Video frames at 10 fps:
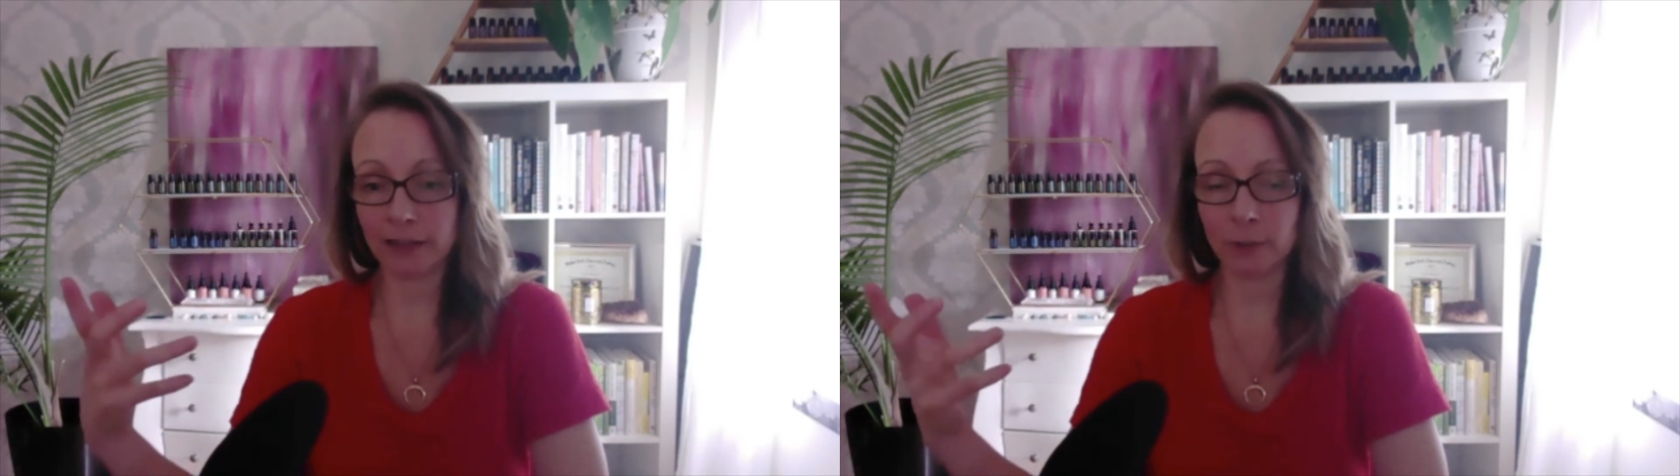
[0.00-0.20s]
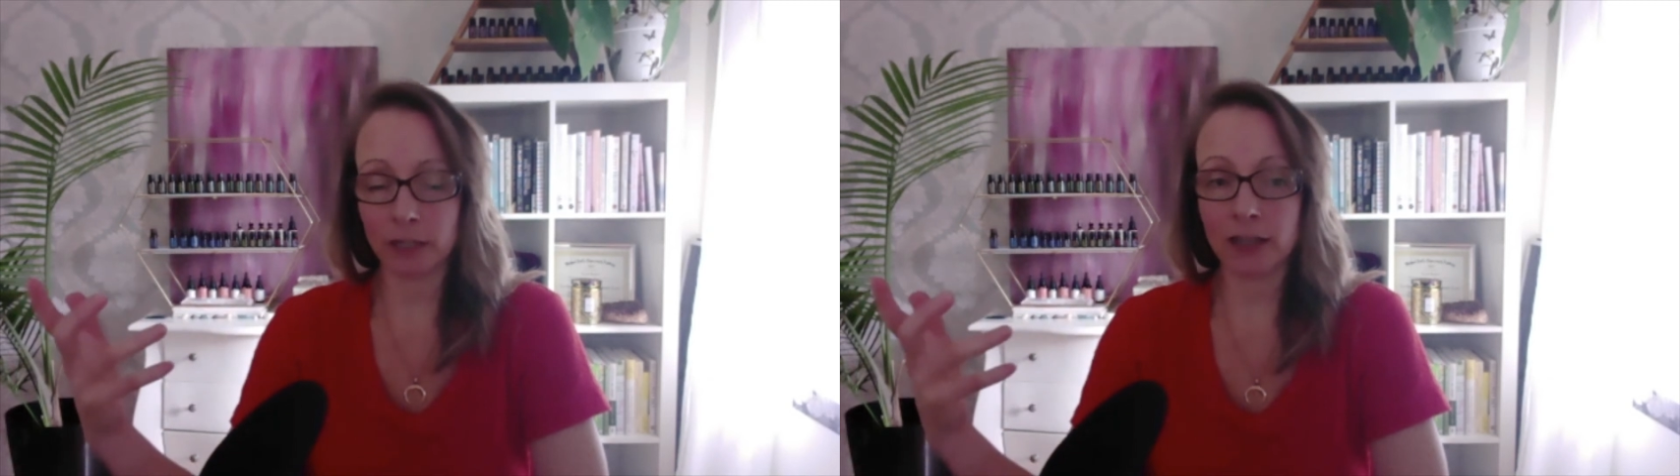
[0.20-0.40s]

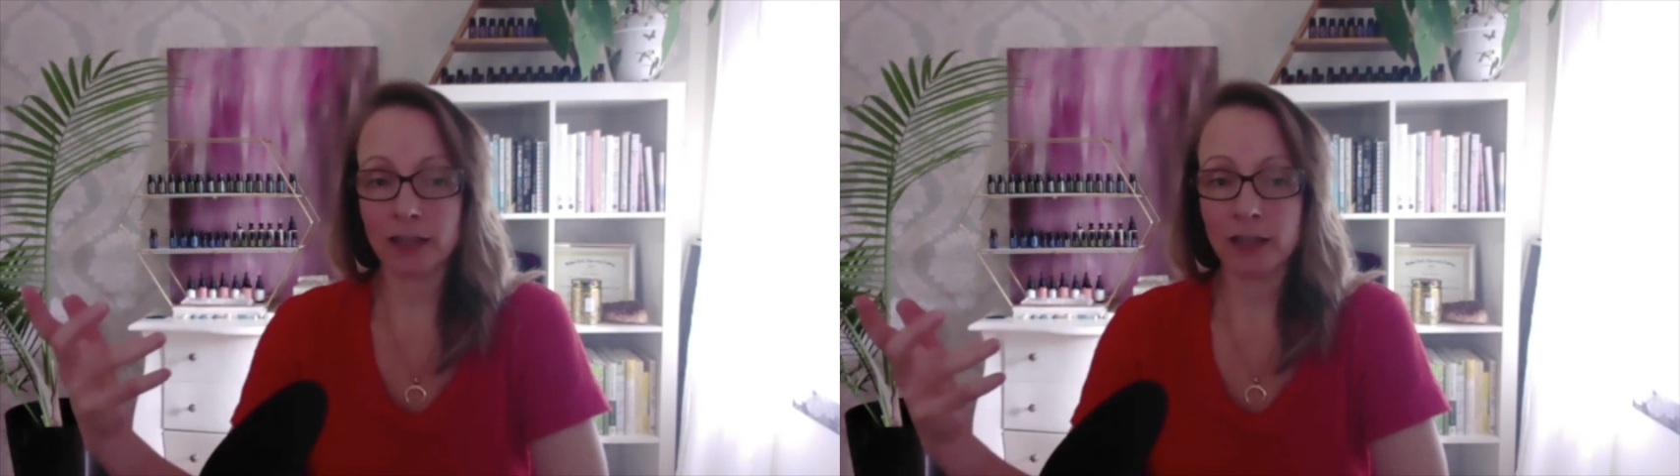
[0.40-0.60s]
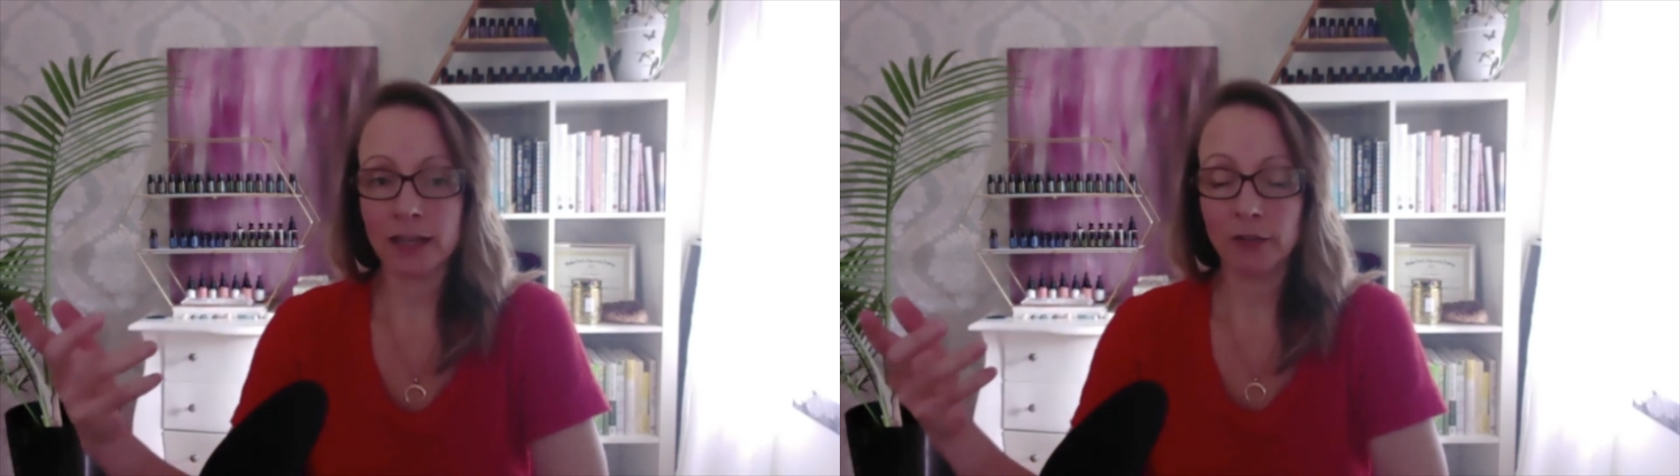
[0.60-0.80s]
But
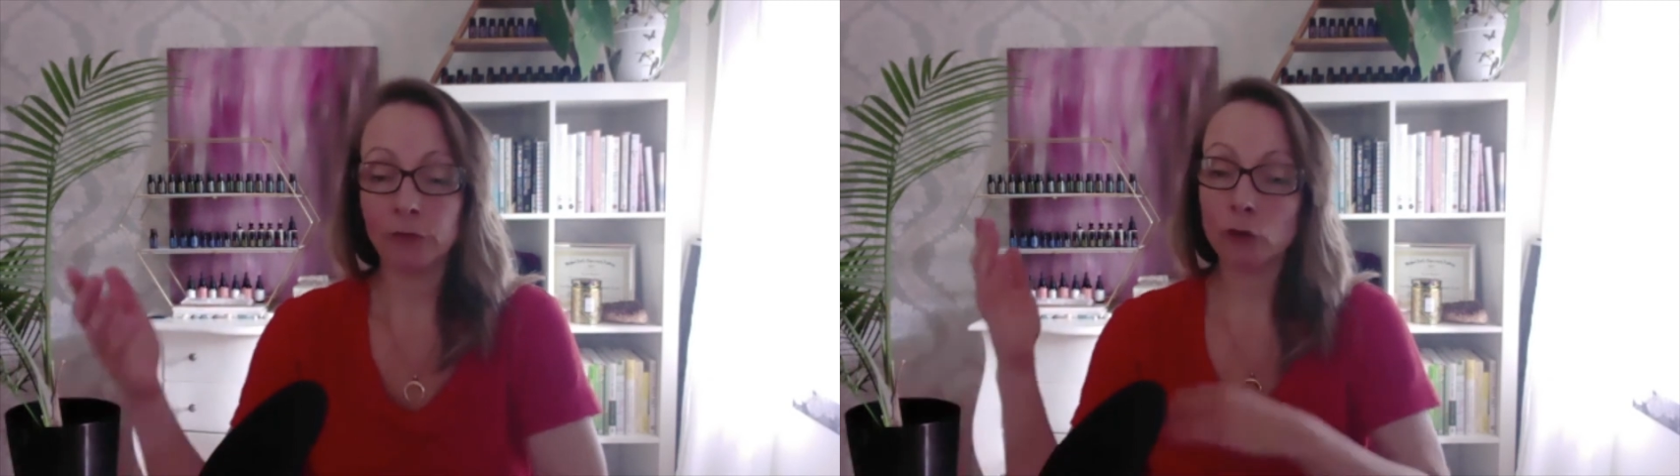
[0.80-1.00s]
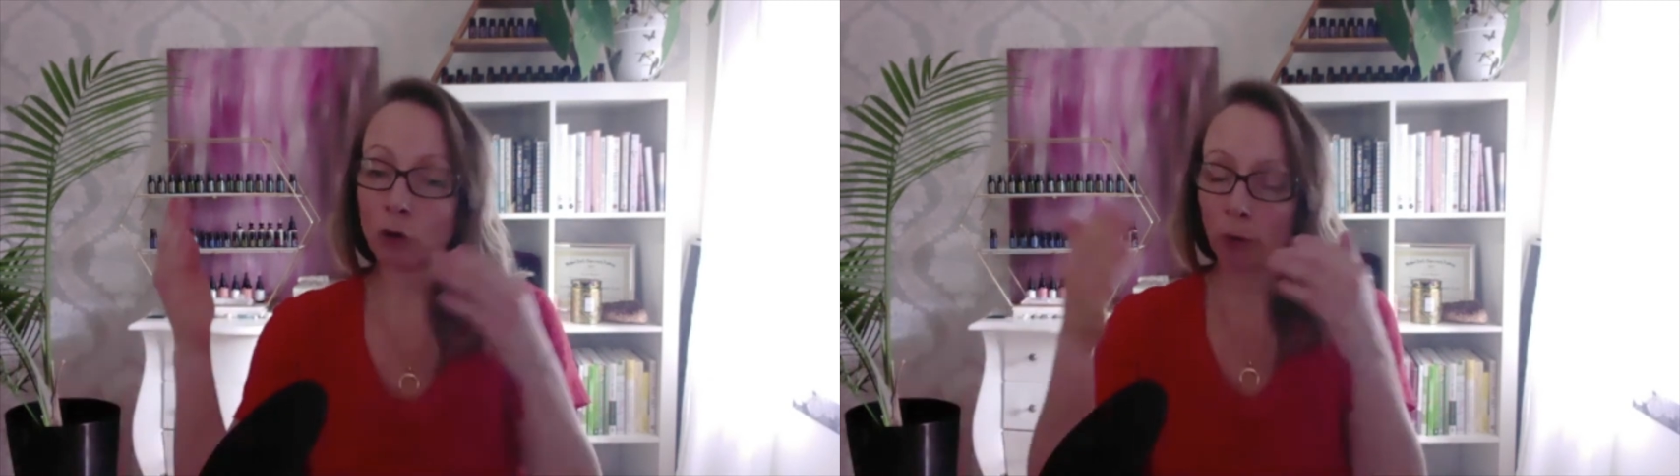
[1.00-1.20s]
if
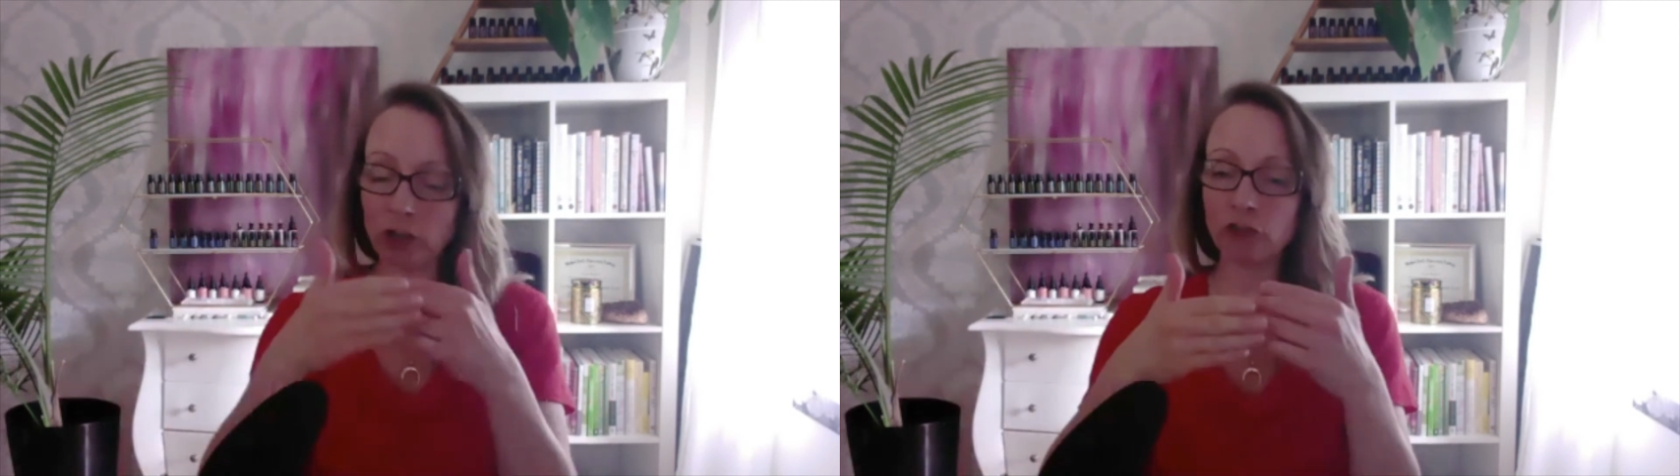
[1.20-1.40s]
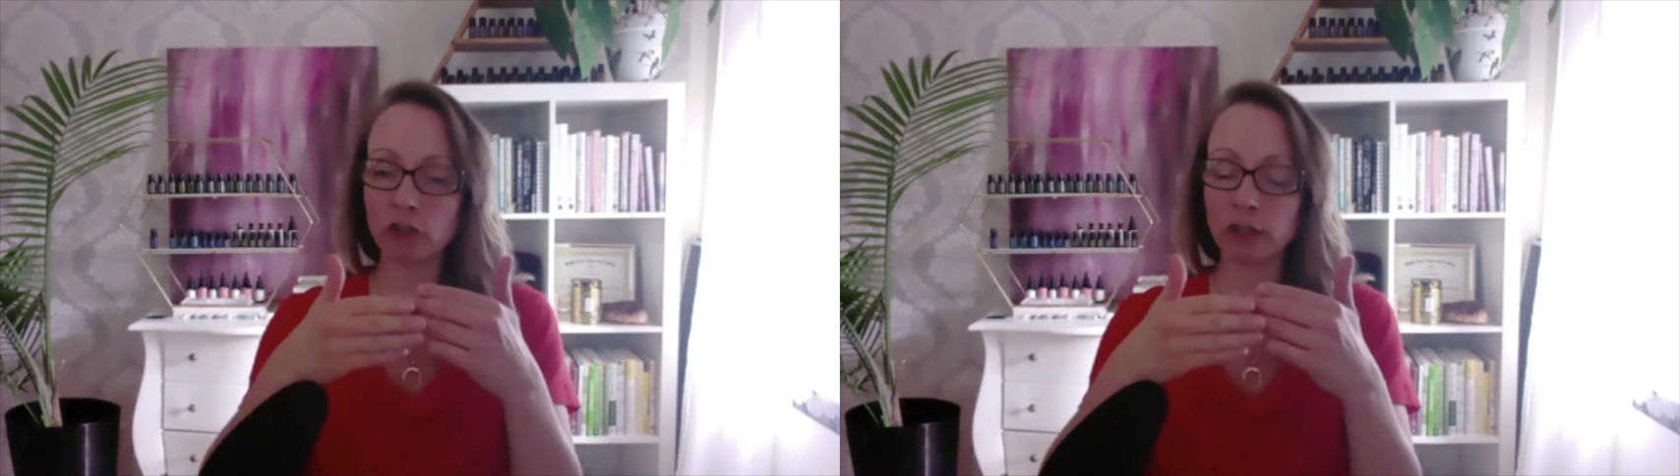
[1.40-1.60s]
you
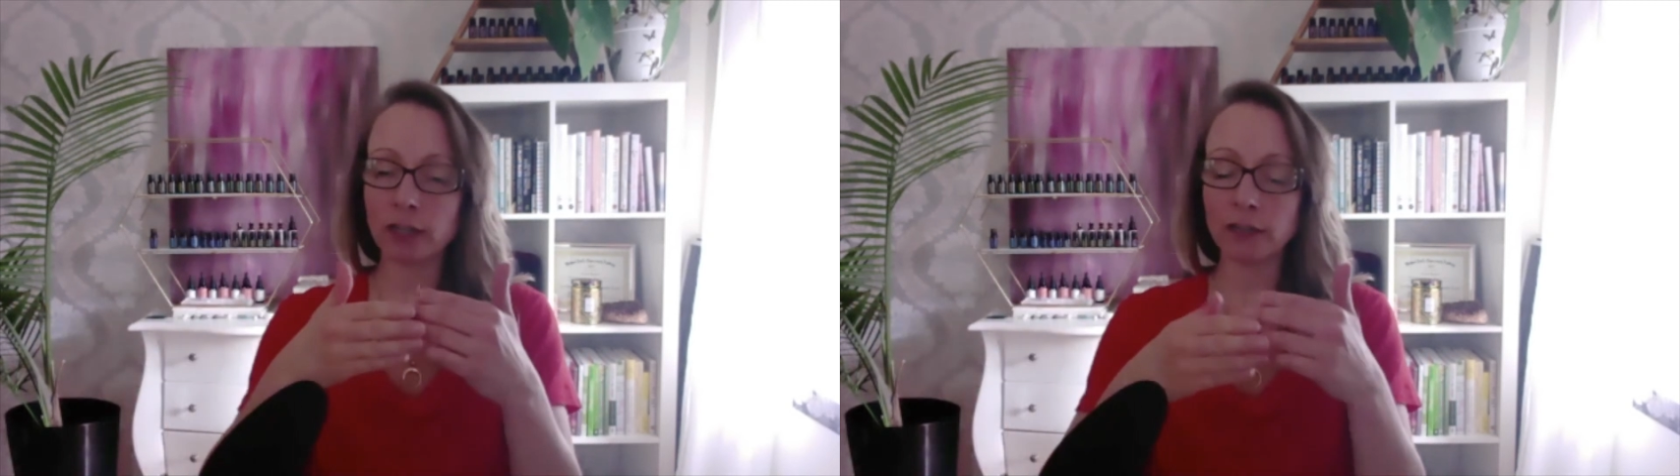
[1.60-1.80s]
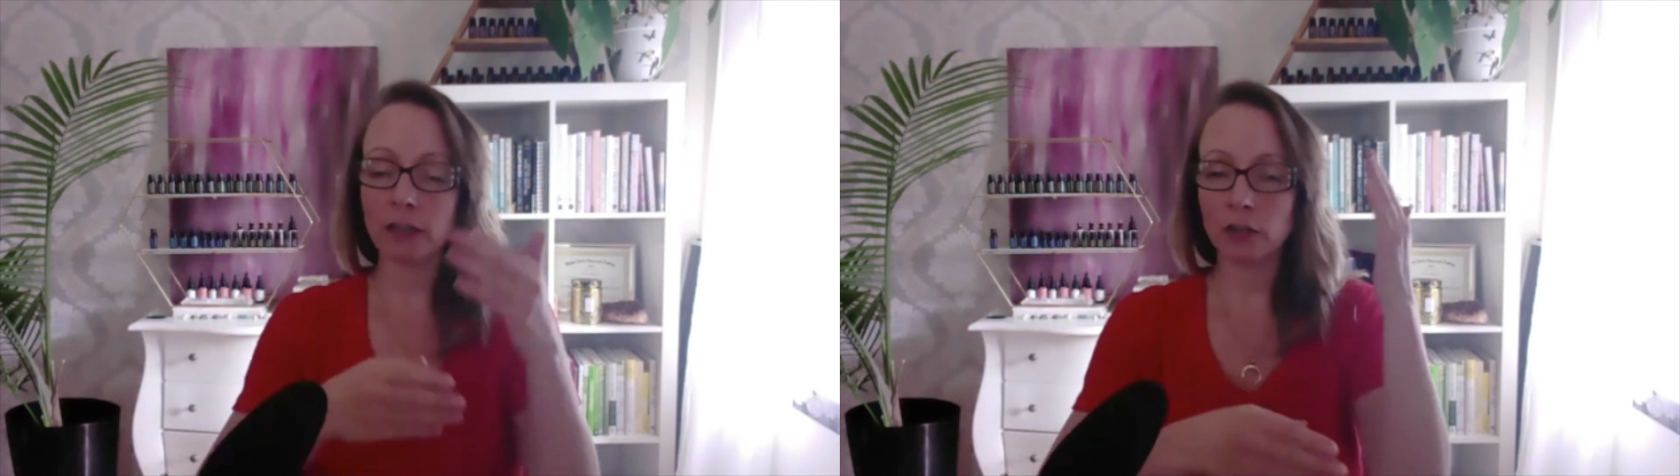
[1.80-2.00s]
question it,